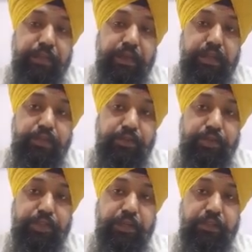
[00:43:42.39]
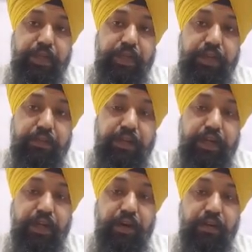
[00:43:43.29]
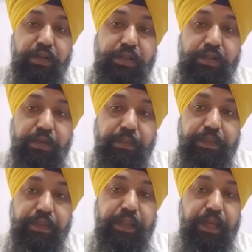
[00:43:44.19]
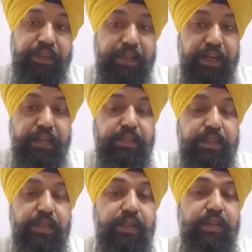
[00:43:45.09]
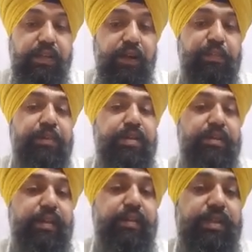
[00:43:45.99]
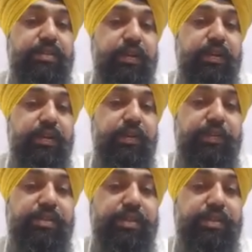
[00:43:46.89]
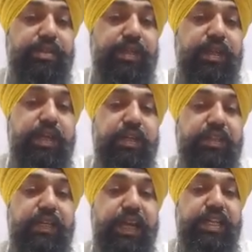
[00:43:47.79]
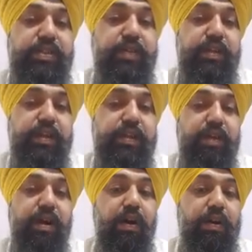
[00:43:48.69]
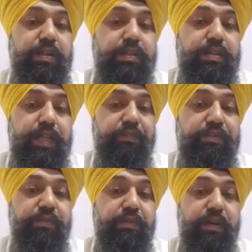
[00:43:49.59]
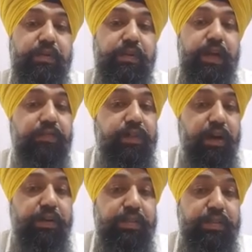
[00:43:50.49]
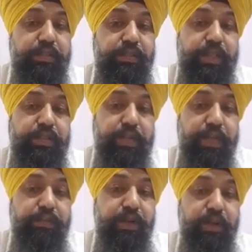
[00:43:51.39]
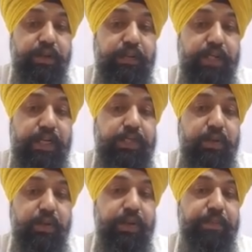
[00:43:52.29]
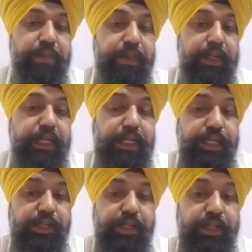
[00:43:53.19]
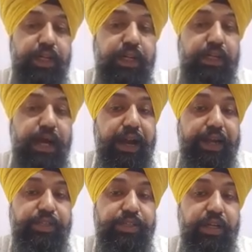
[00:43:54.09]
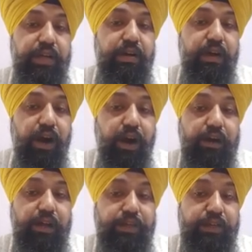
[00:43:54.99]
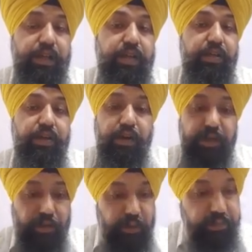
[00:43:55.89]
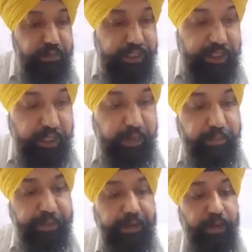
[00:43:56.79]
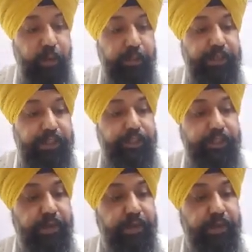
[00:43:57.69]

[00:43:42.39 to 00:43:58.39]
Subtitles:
You should simply give the orders. Then that is not a meeting, that is not a group discussion, that is only the orders. If you want to give the orders, just give the orders. That is only a dictation, direction, orders, not meeting or group discussion.